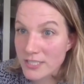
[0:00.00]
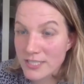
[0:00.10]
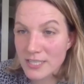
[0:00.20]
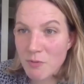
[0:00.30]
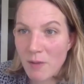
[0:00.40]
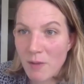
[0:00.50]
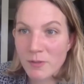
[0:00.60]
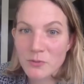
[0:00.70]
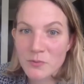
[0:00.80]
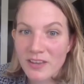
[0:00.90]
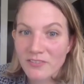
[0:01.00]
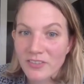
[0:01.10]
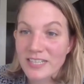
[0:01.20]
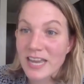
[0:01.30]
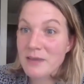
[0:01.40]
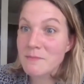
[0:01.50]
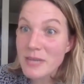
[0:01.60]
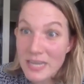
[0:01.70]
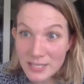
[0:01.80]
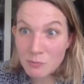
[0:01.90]
disease problem? Do we have like a
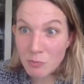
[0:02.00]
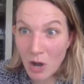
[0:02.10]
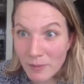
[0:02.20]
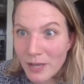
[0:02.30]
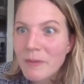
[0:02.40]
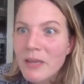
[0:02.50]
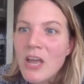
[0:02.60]
diabetes problem?